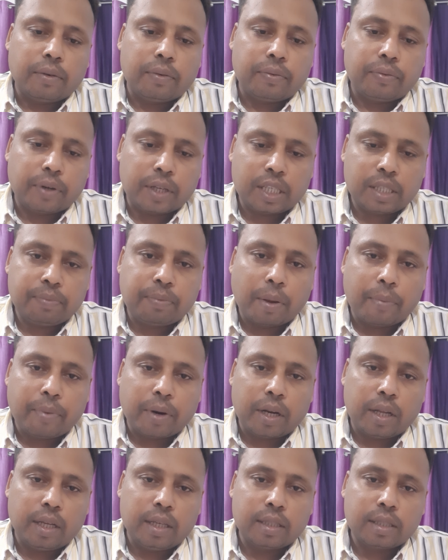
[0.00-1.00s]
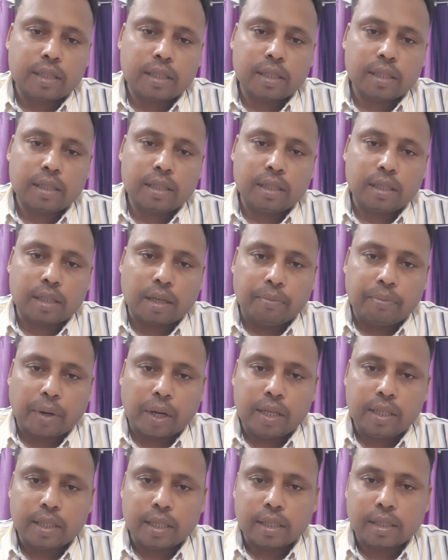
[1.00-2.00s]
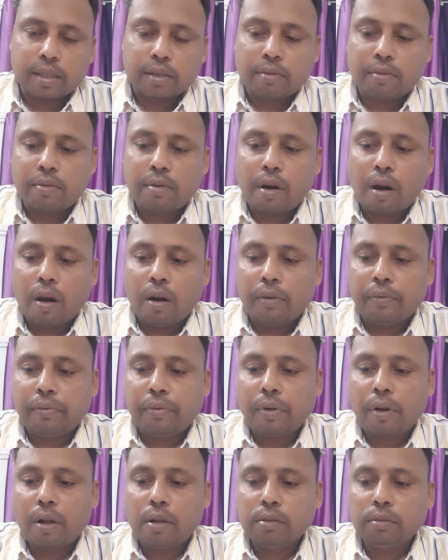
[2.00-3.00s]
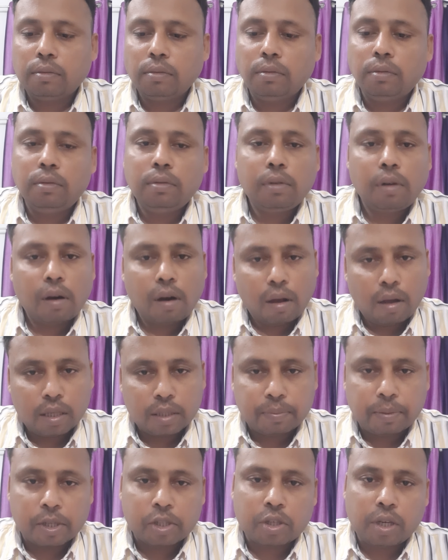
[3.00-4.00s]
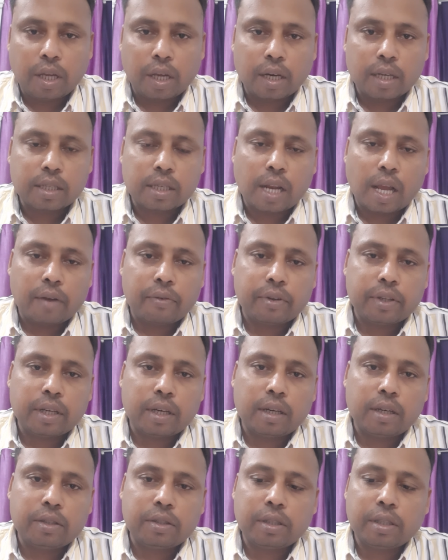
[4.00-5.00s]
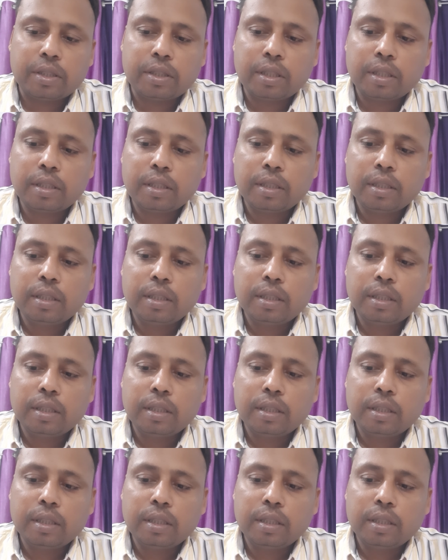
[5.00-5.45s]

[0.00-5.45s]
First paper comprises of especially English language and literature.